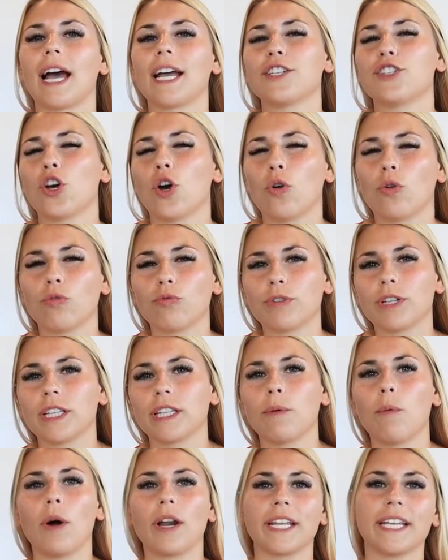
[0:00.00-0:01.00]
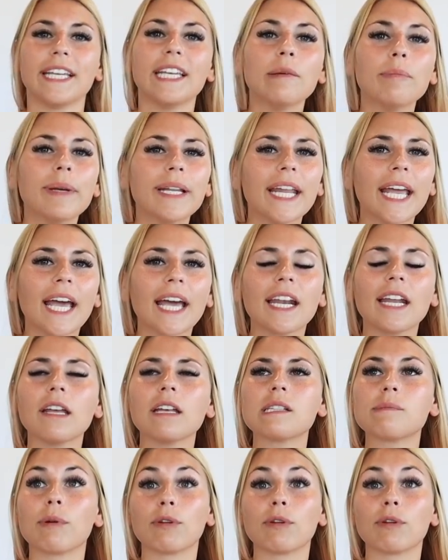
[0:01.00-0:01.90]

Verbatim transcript: I don't really want to eat bananas,